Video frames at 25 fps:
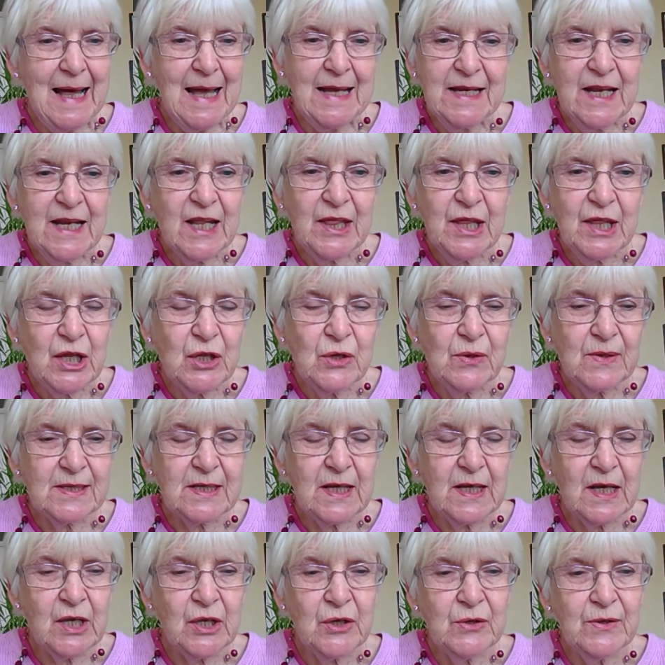anything you
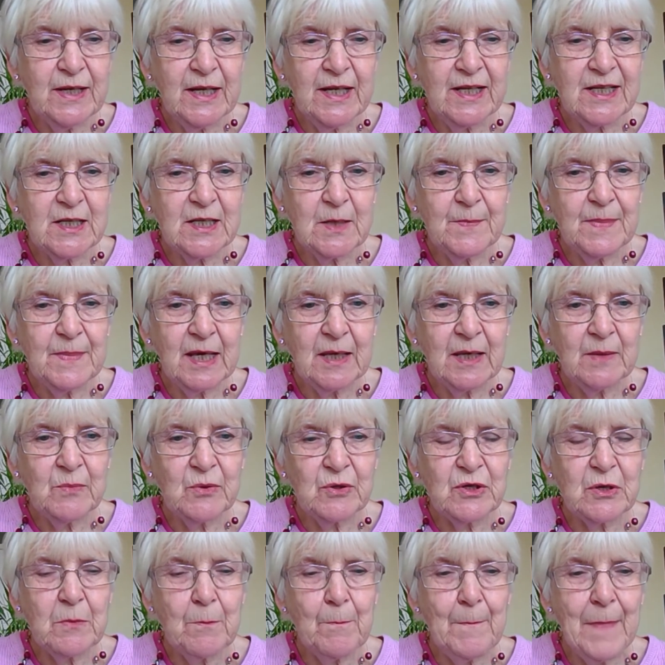say, you need to be able
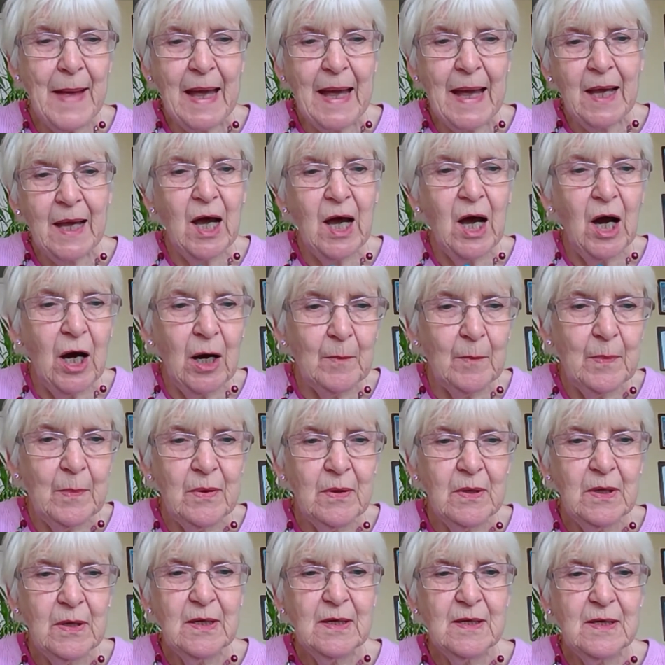to back up.
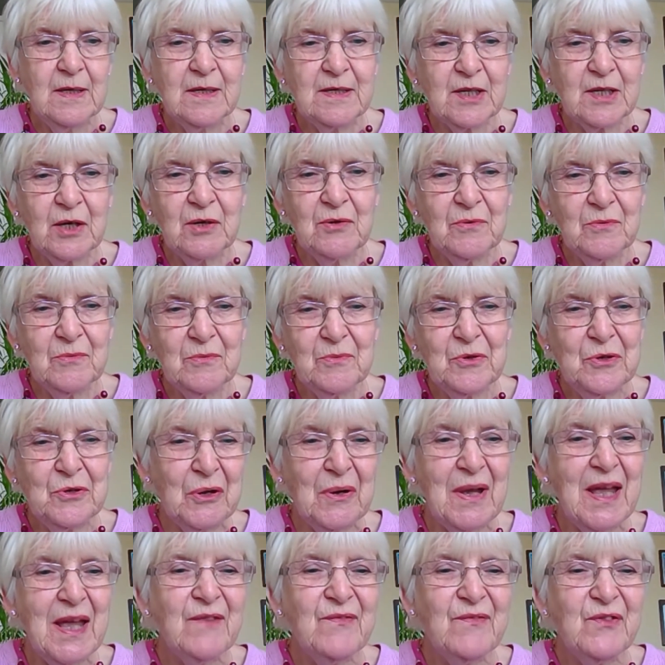So,
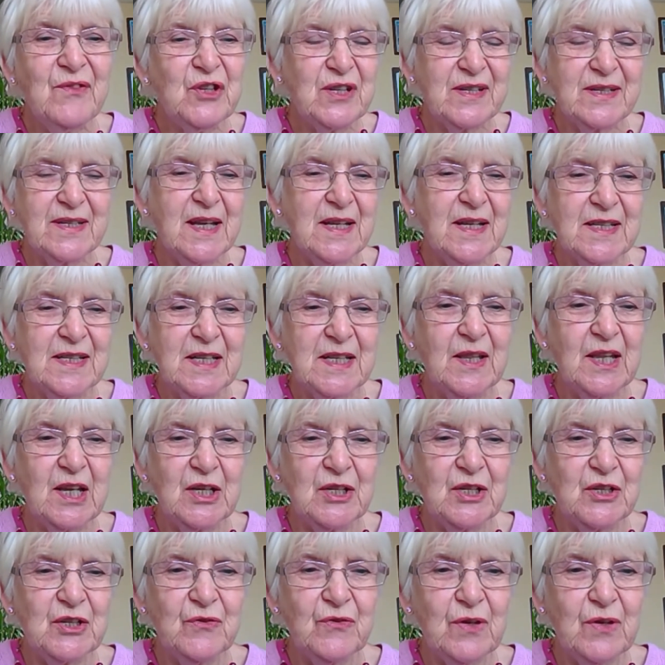even just saying something
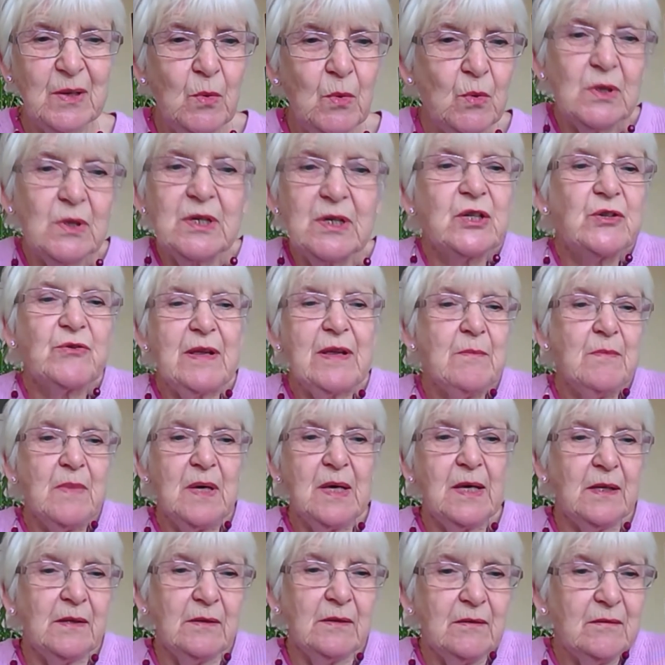is green, what does green
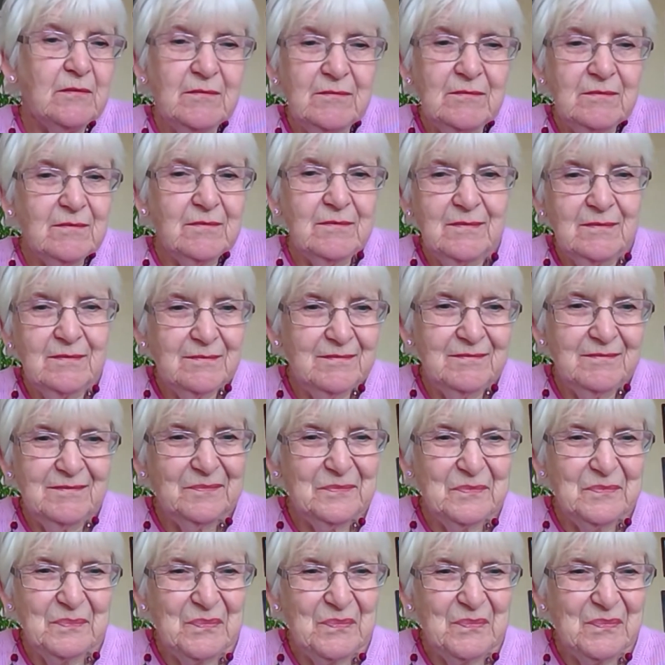mean?
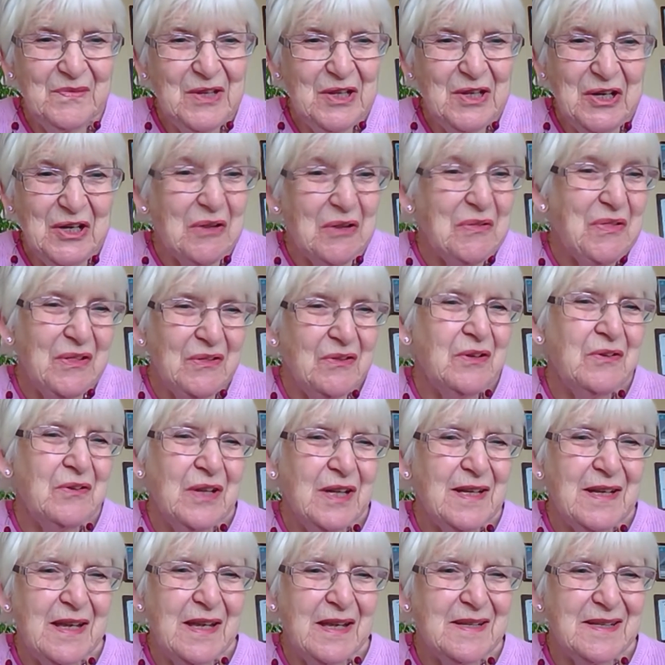
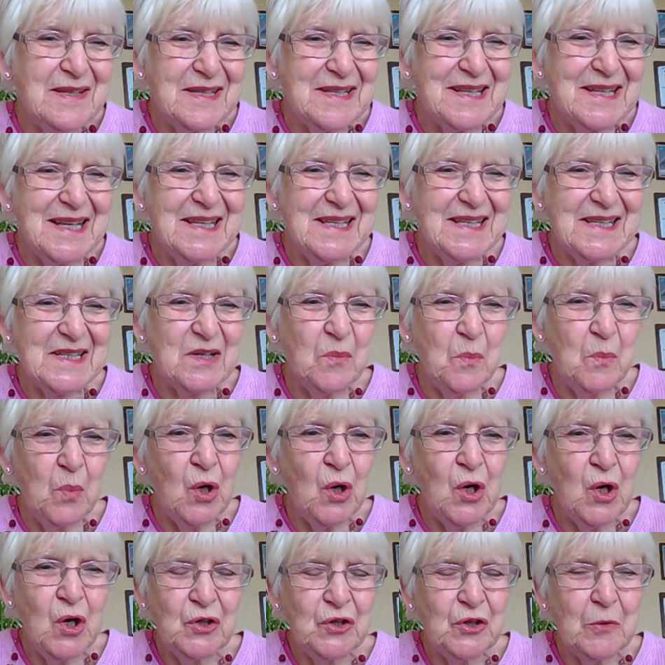It's a
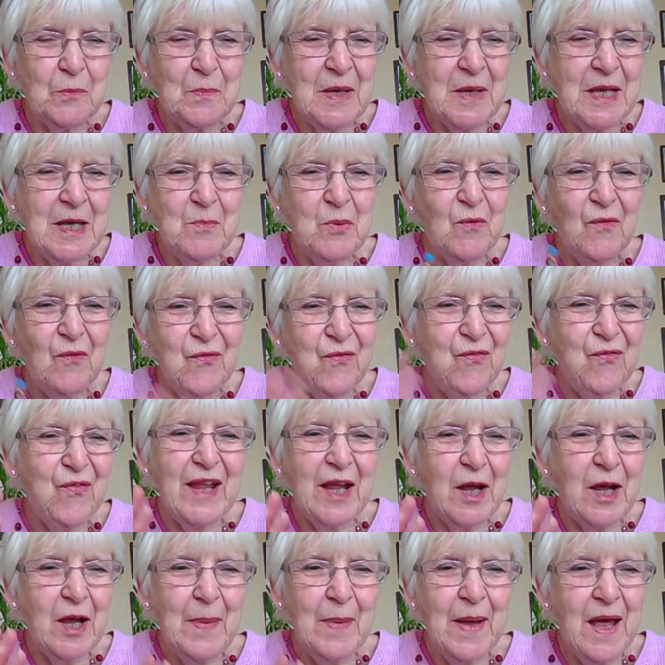word that people
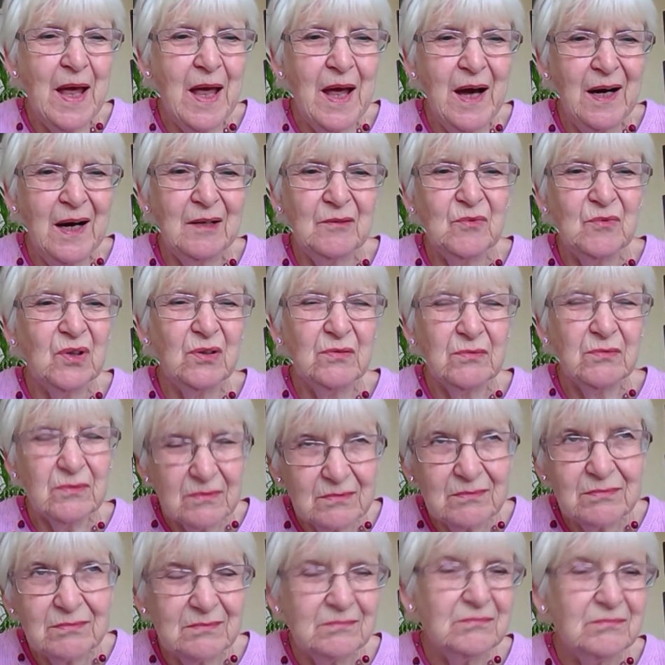fling about.
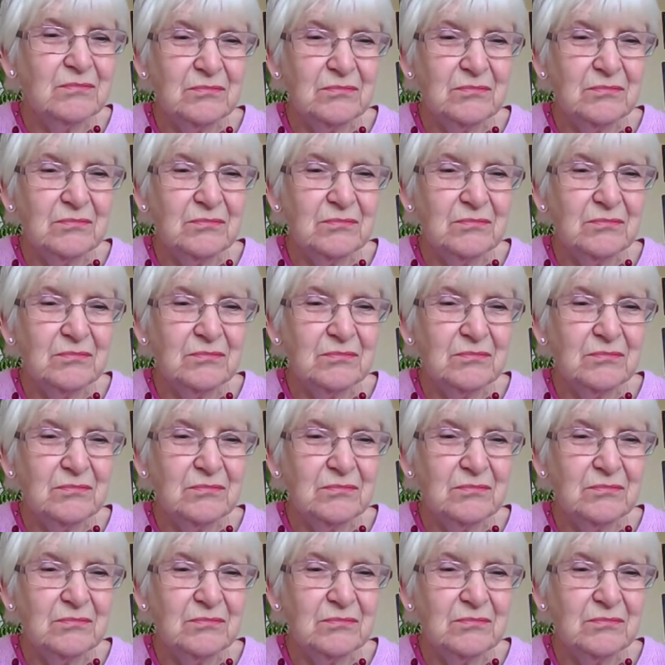Well,